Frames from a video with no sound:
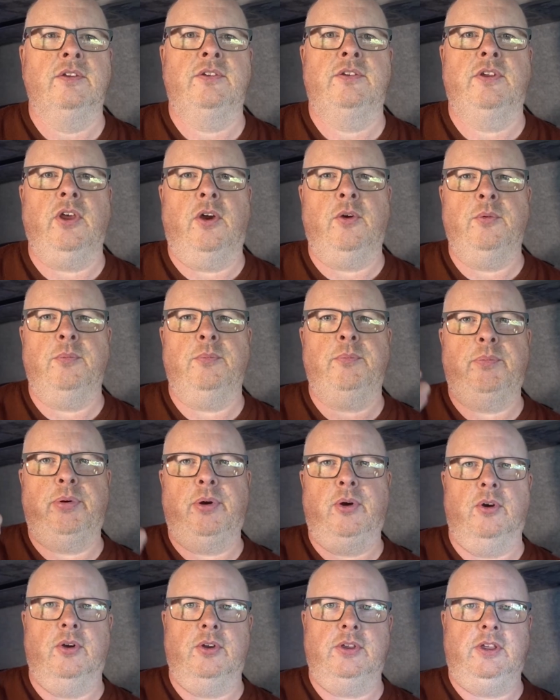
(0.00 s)
don't
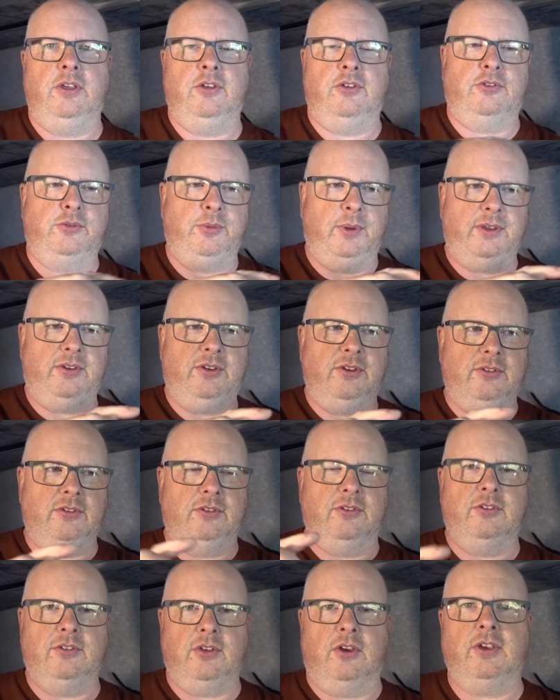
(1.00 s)
put your switches
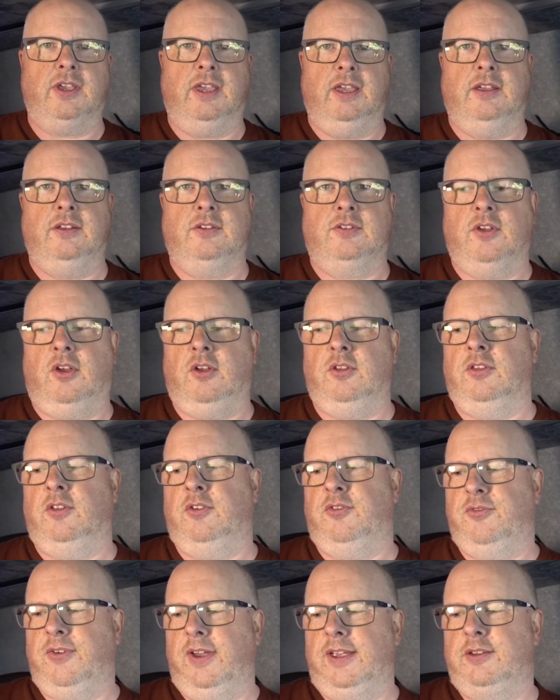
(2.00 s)
and sockets on the
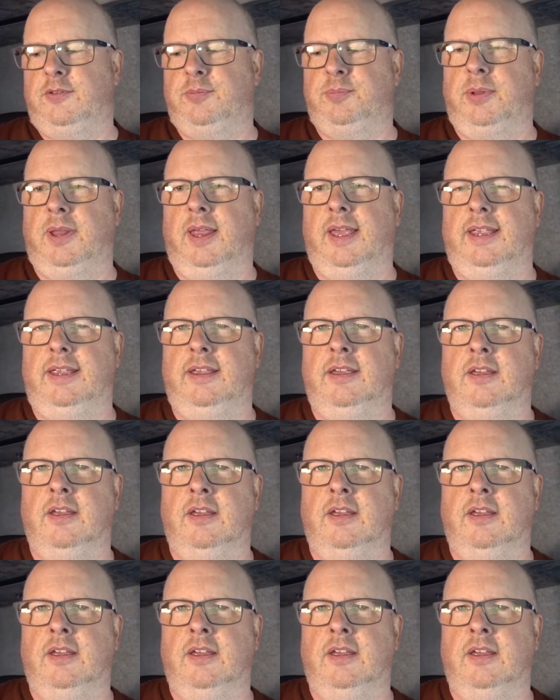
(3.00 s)
faceplate